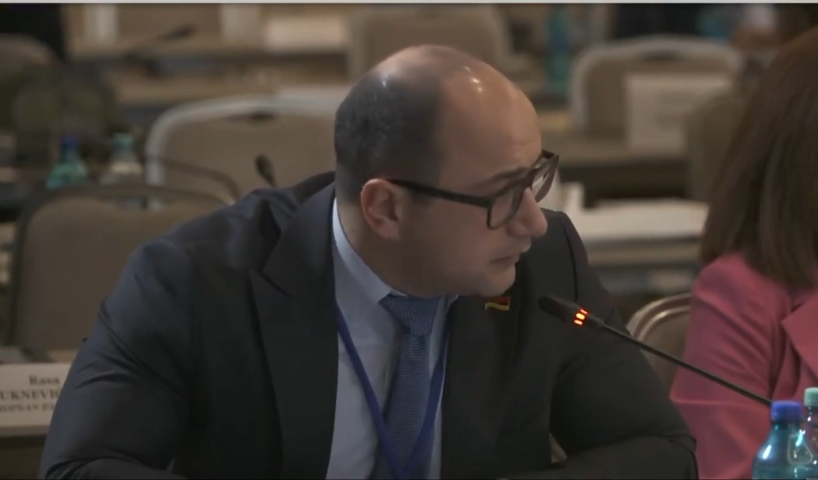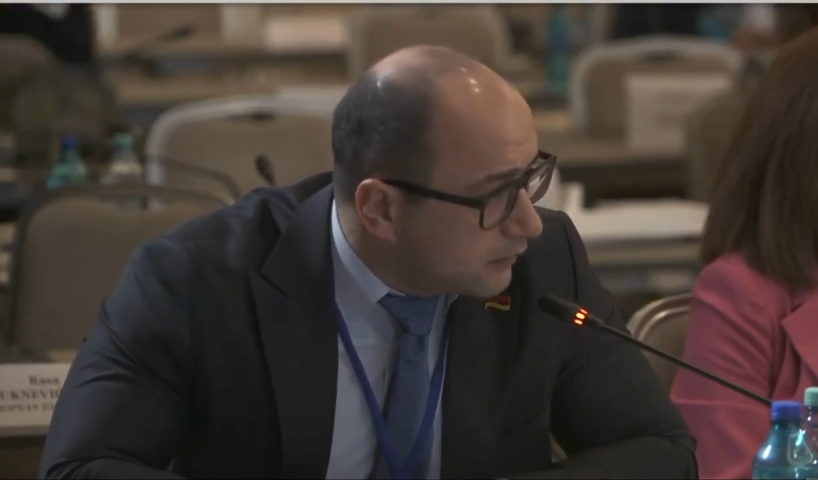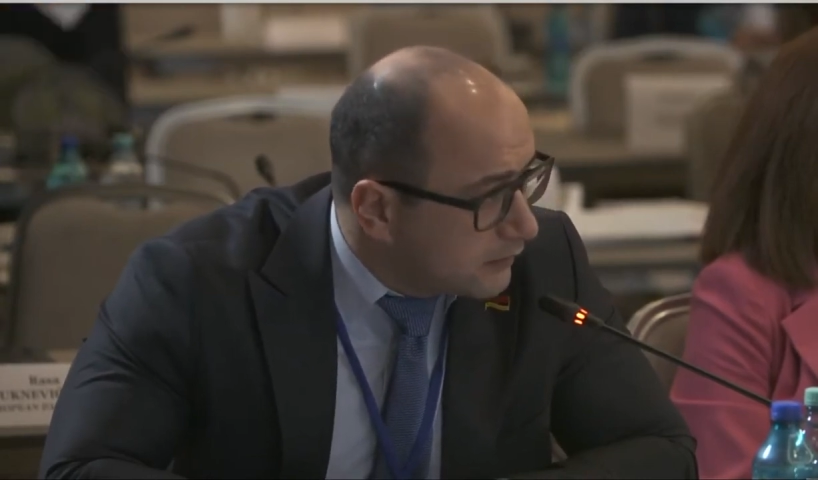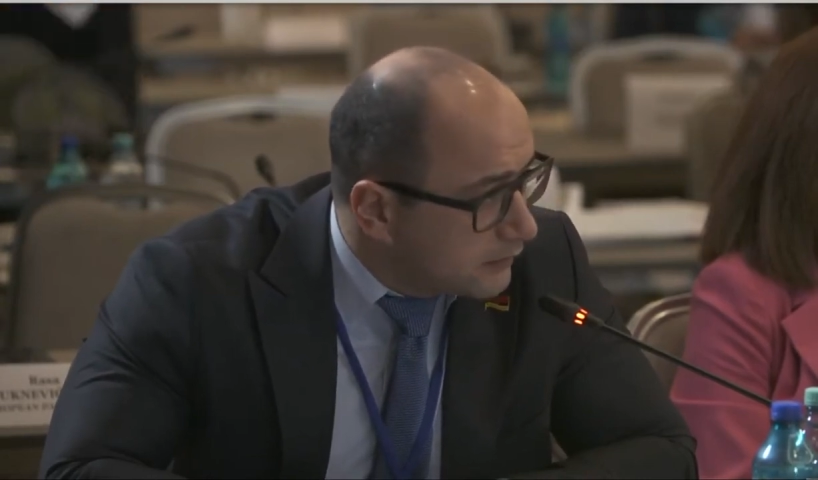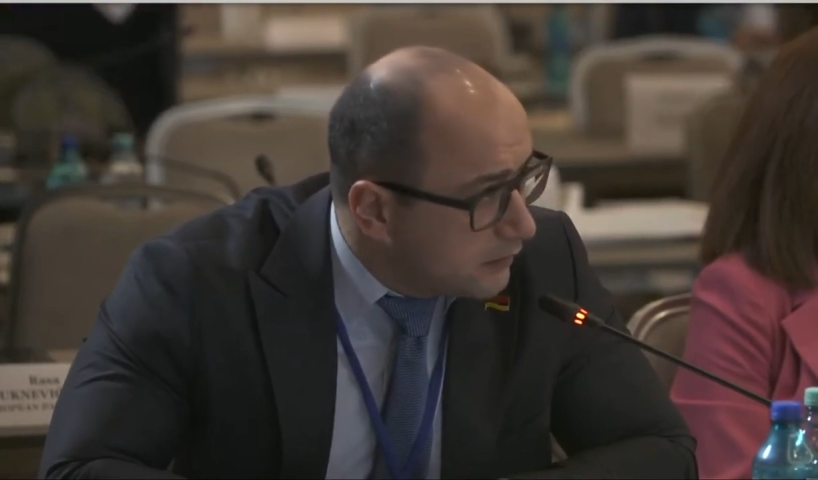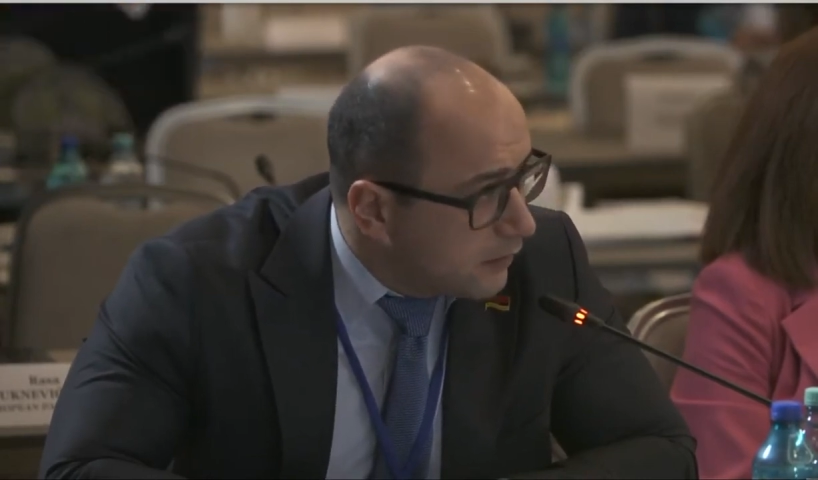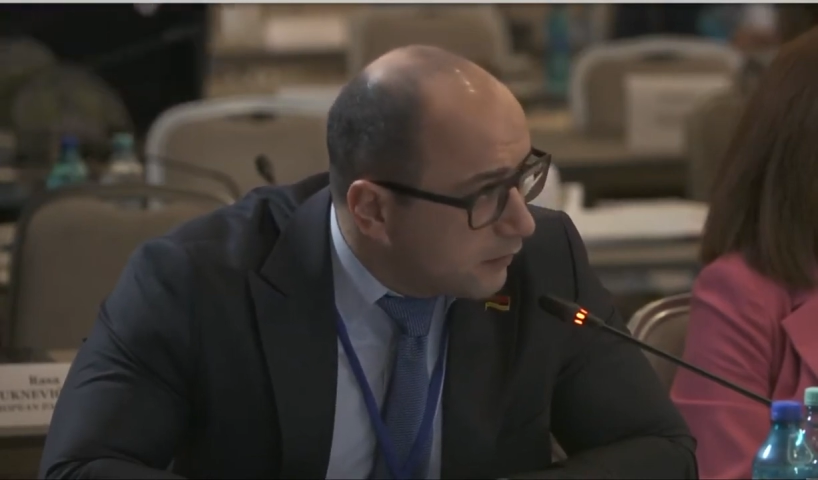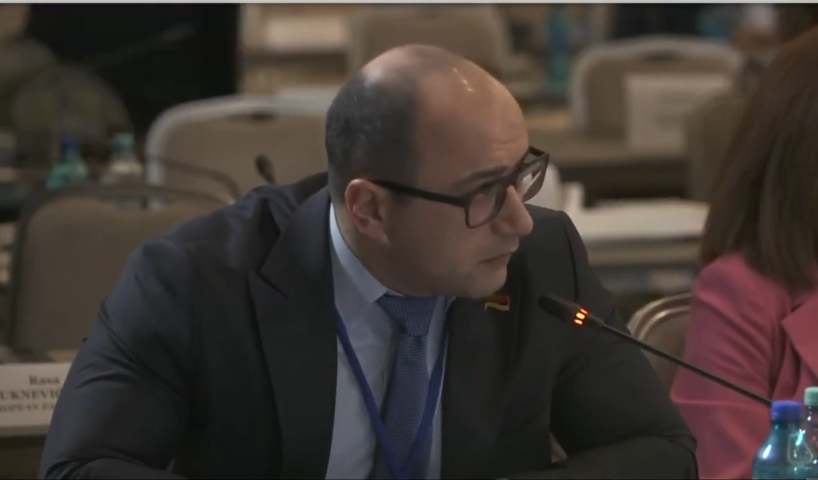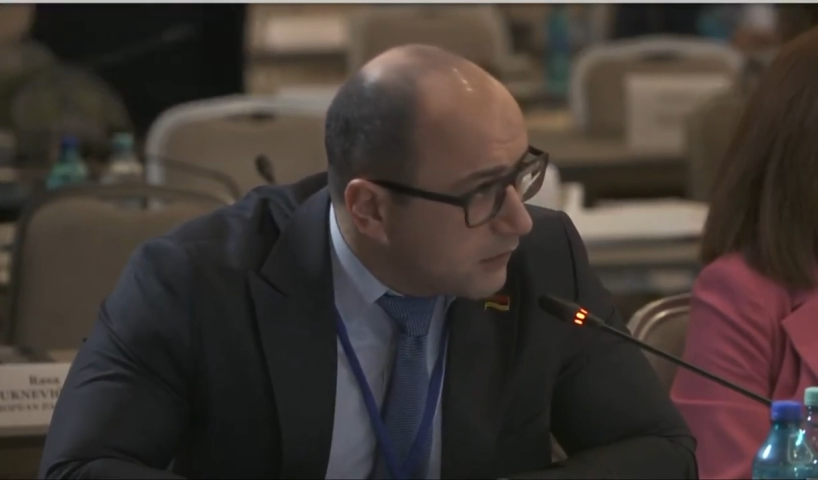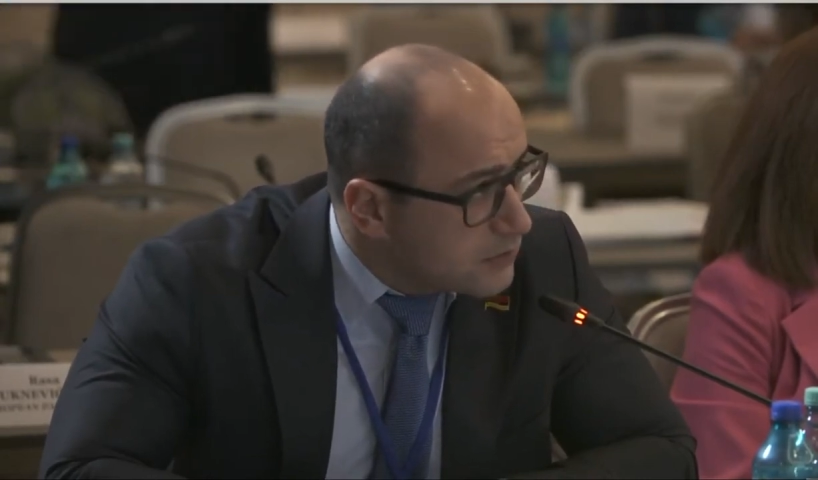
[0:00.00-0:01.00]
integrity
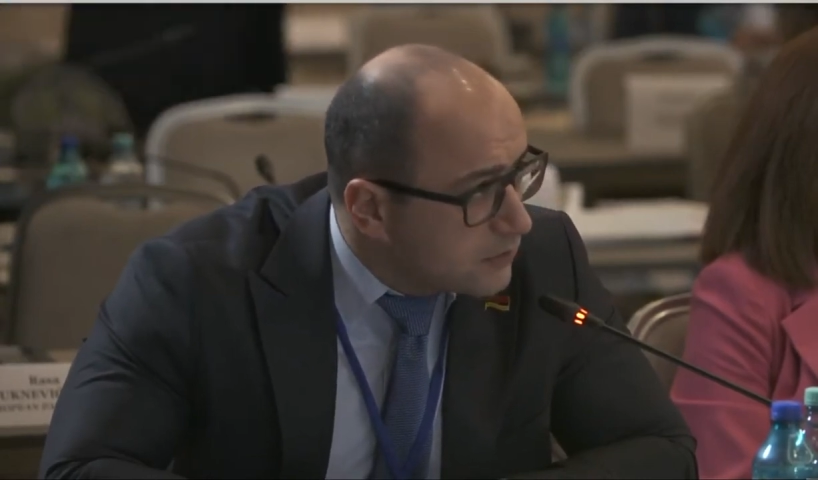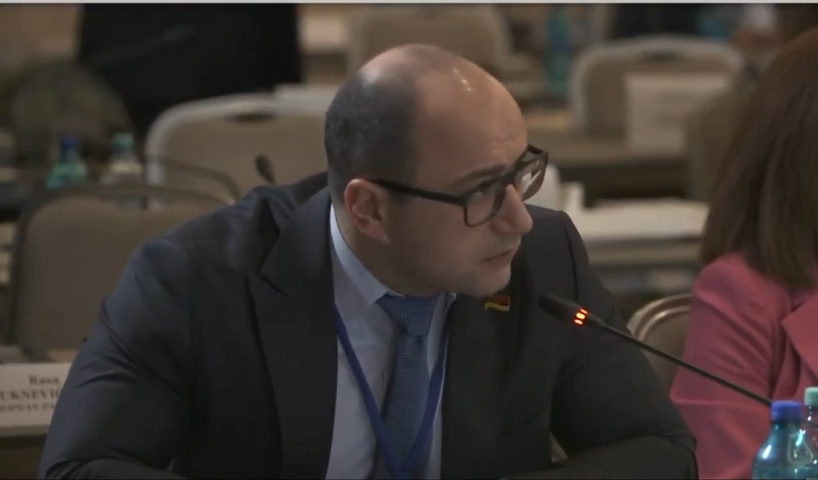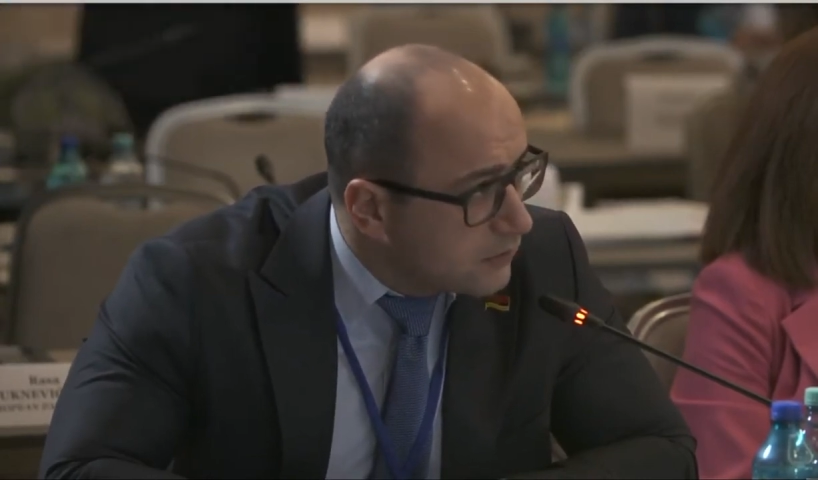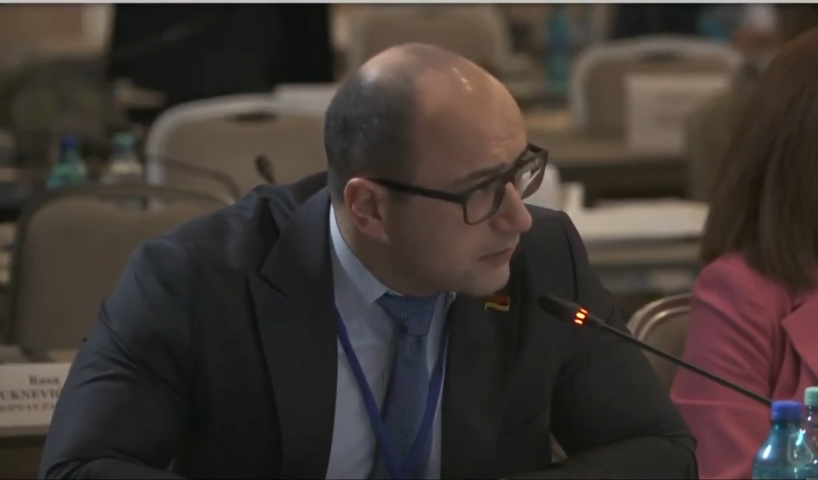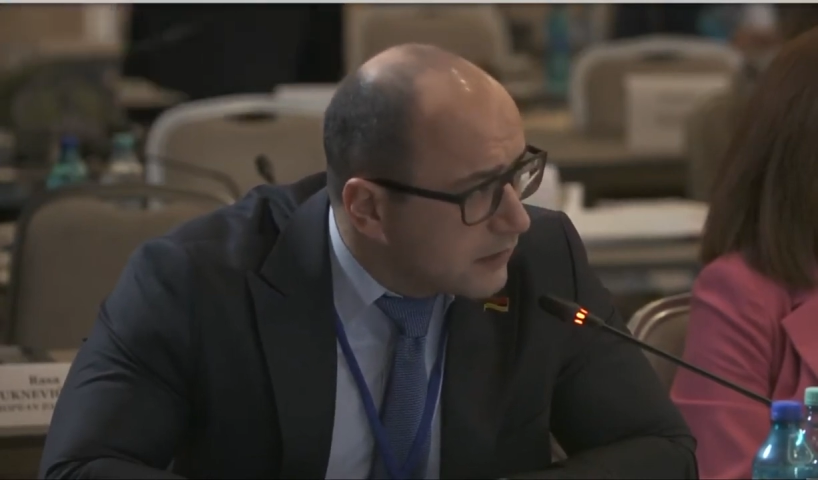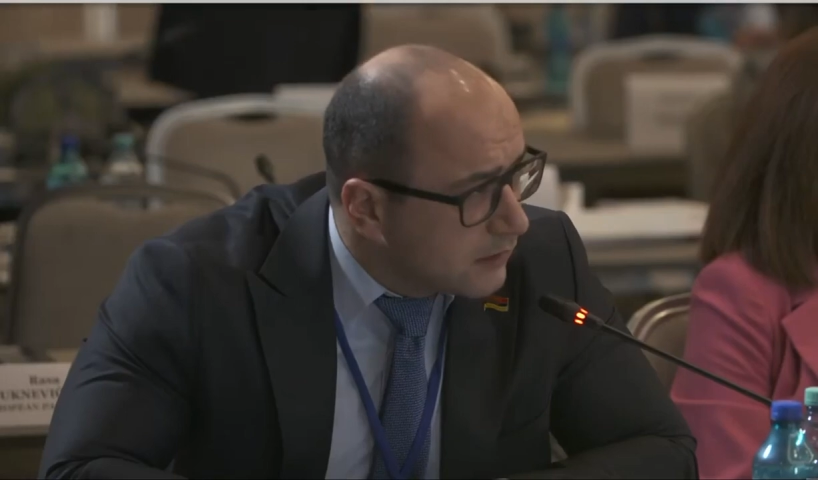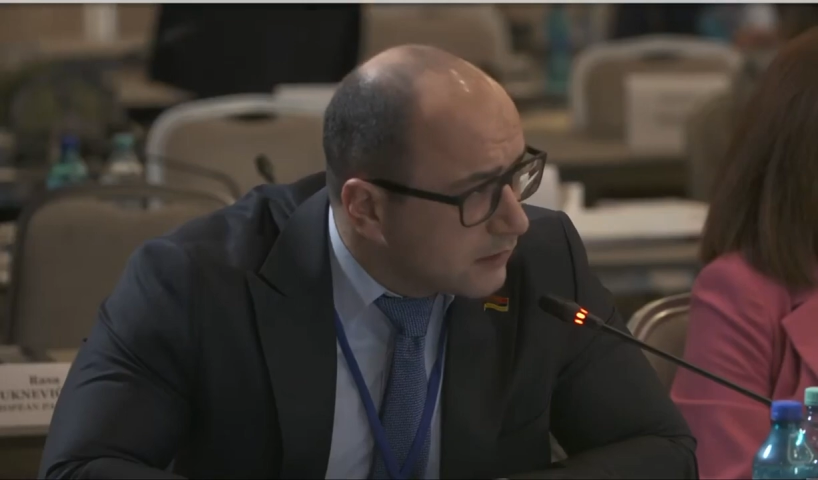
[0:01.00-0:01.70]
you have mentioned,